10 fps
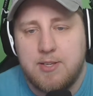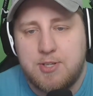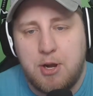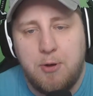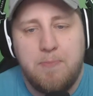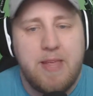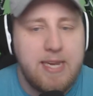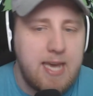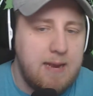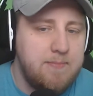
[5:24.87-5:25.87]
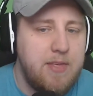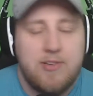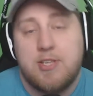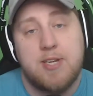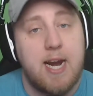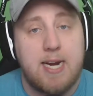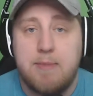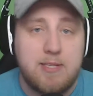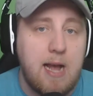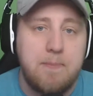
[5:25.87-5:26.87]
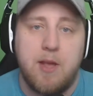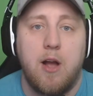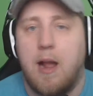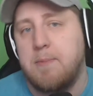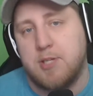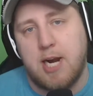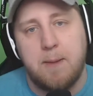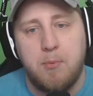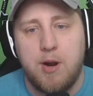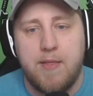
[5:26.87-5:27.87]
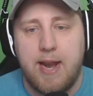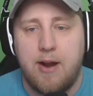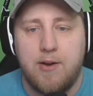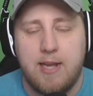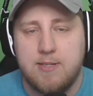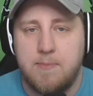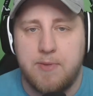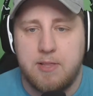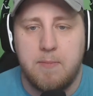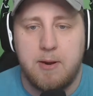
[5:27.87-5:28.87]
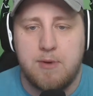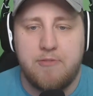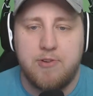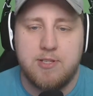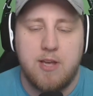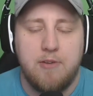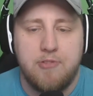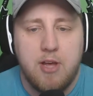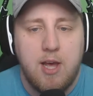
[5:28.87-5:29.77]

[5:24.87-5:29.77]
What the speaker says: So again, and this is not going to be a top dog, I'm just kind of pointing that out as something to make reference of.